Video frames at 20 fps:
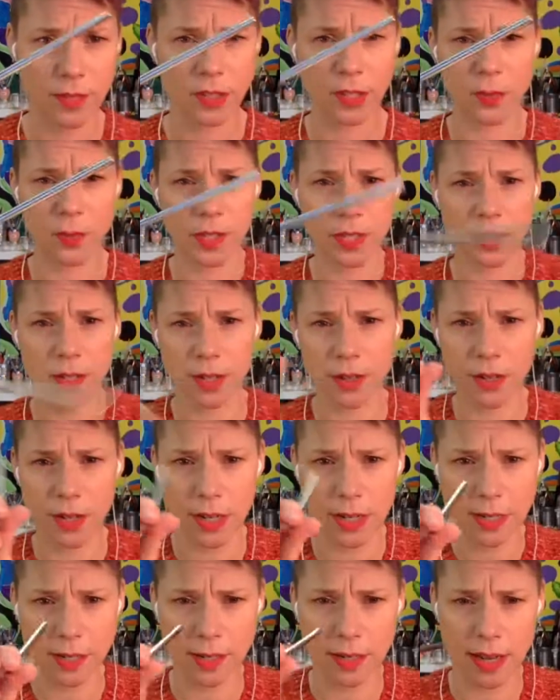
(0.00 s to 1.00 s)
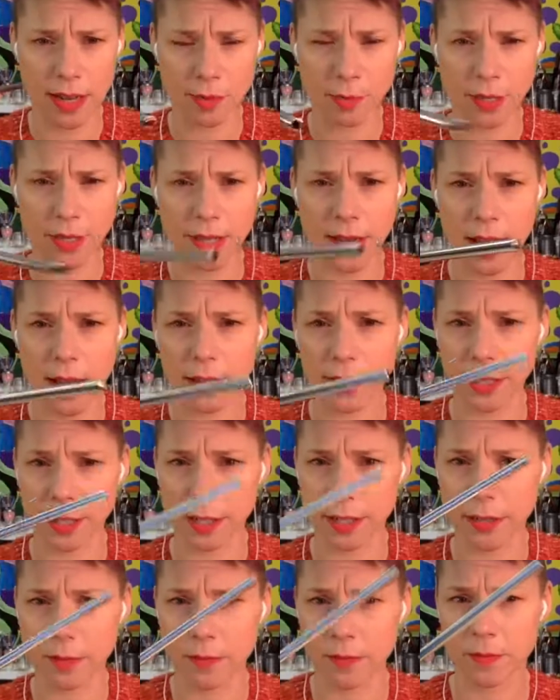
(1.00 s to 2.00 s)
is mysterious and
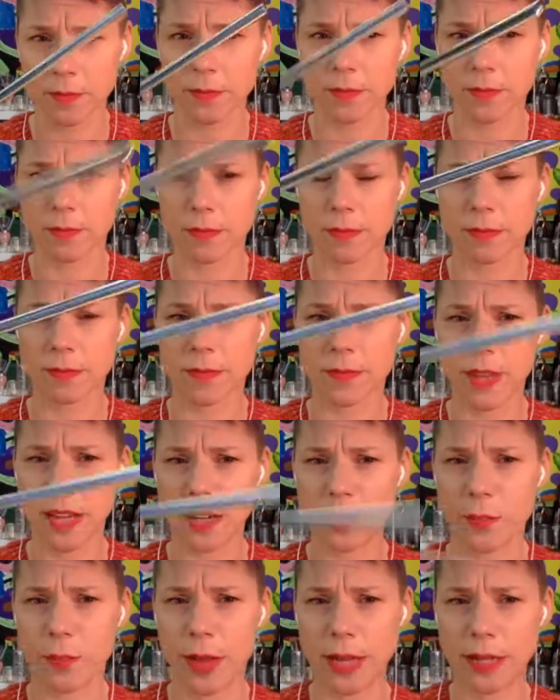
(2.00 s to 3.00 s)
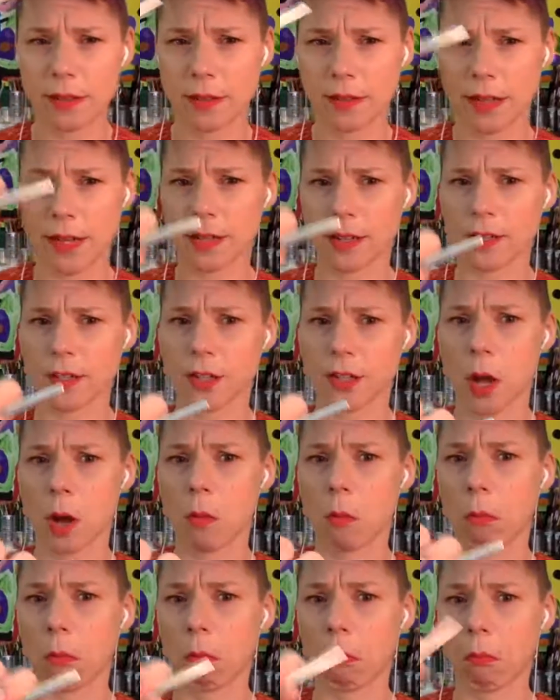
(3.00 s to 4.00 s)
metallic and bent like
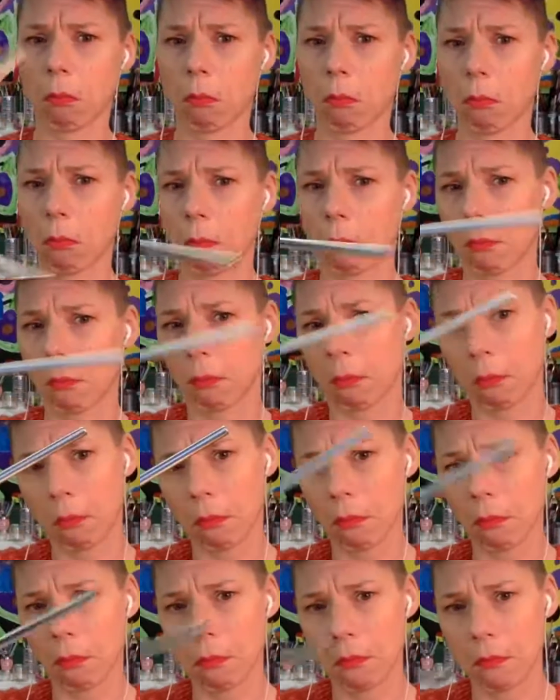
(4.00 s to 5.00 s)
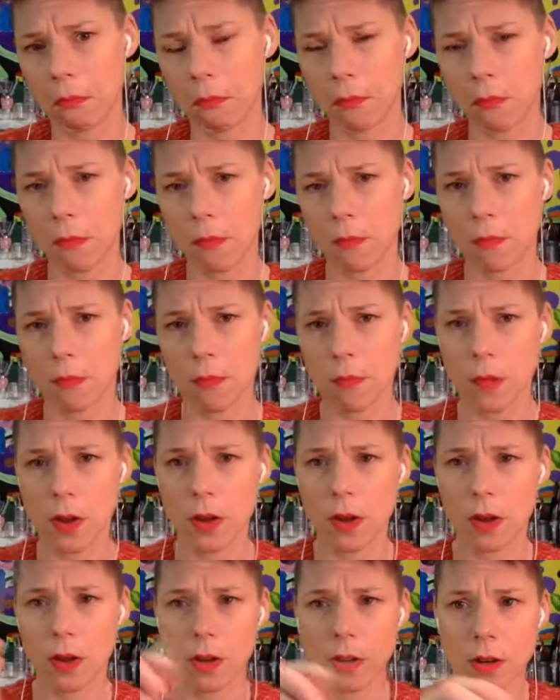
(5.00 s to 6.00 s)
so. Mm -hmm.
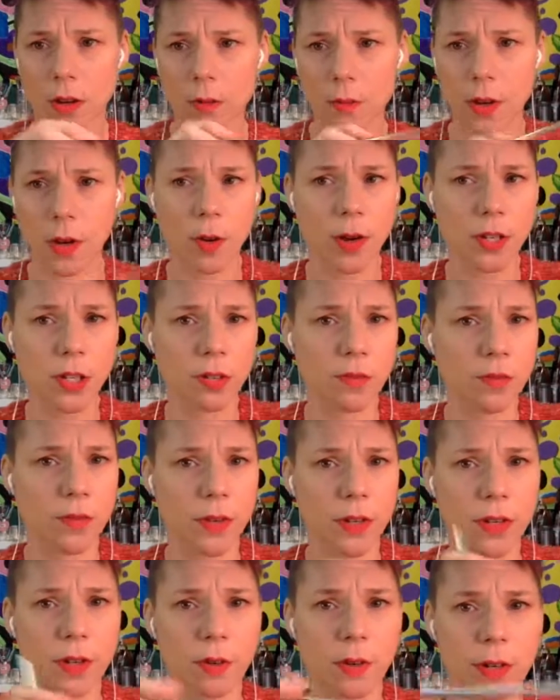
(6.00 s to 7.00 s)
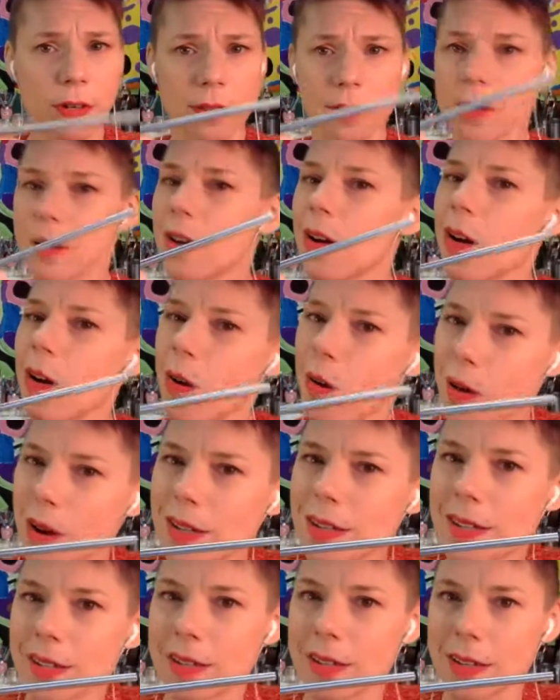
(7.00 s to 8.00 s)
My question for you is
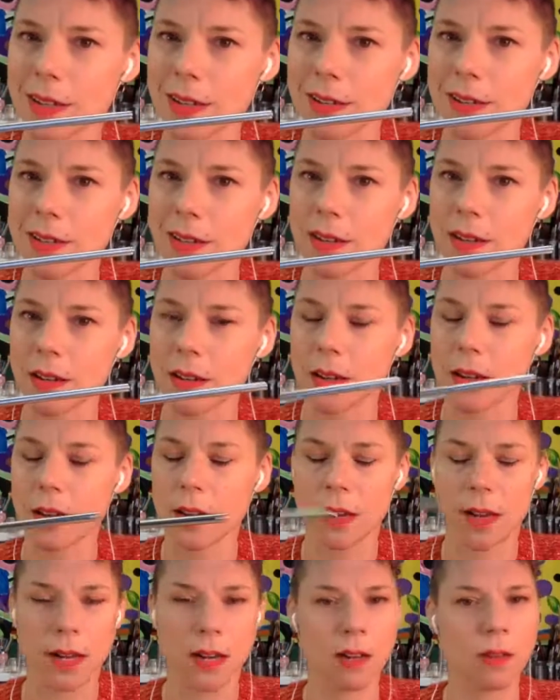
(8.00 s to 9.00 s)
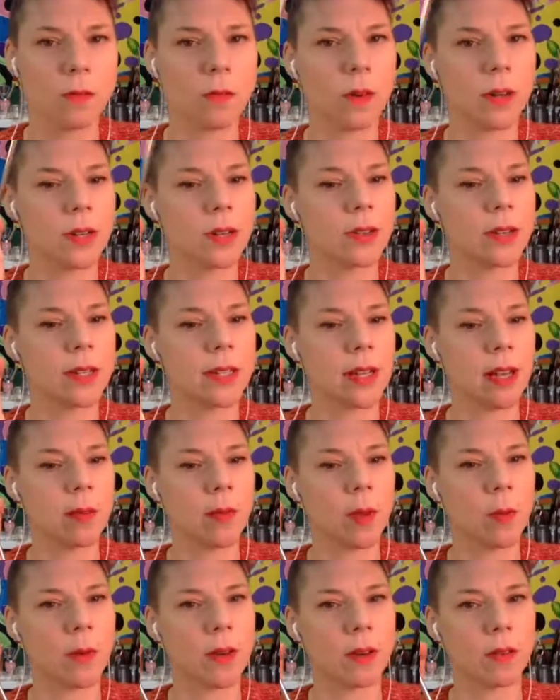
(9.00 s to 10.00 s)
what is it? I don't want you to tell
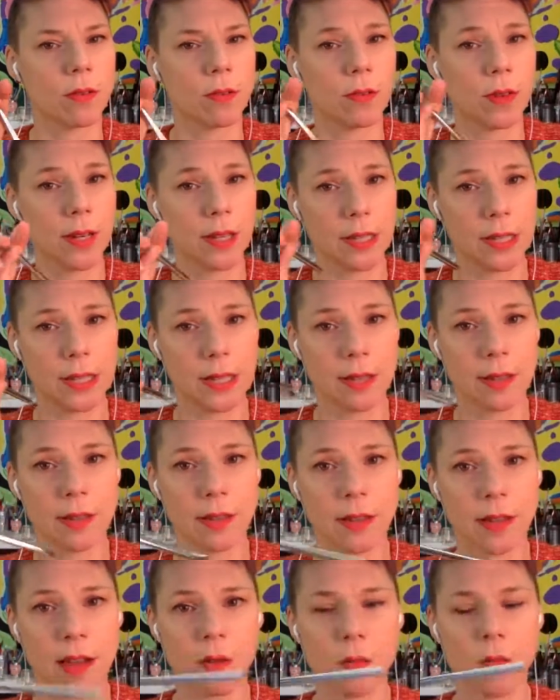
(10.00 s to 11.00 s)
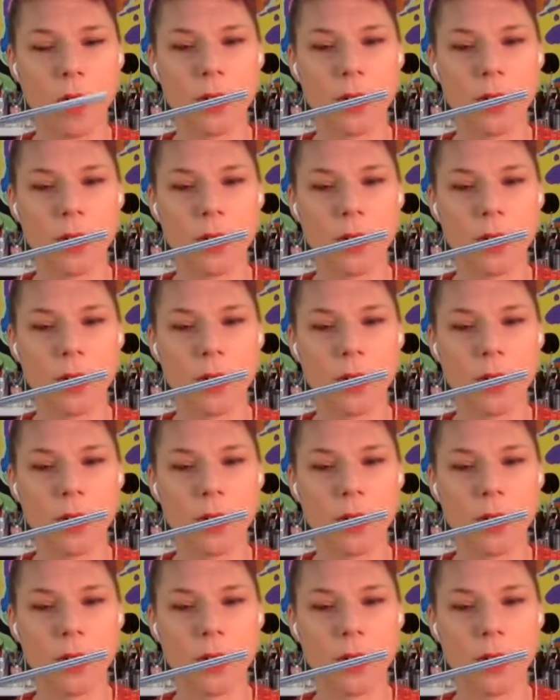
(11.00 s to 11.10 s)
me what it really is. I